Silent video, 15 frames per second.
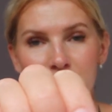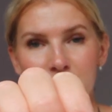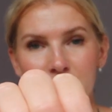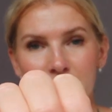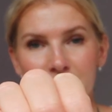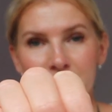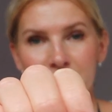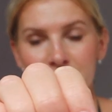
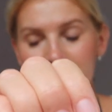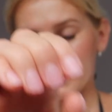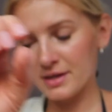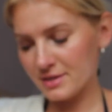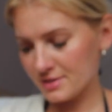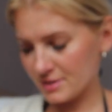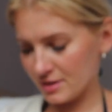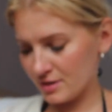But they're
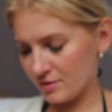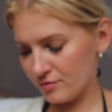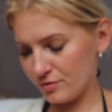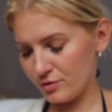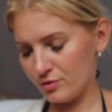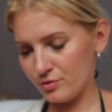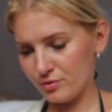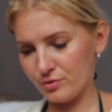nice if
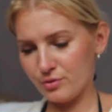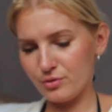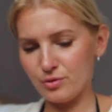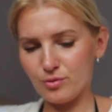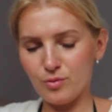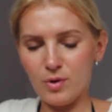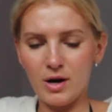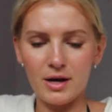
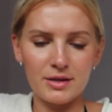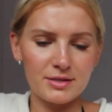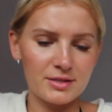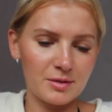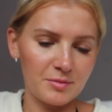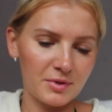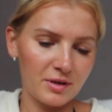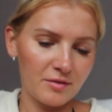you want
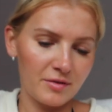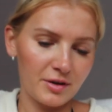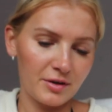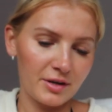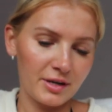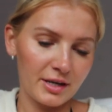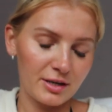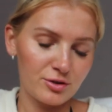something
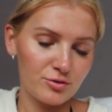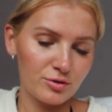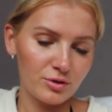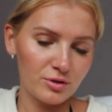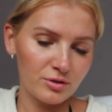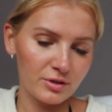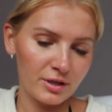very natural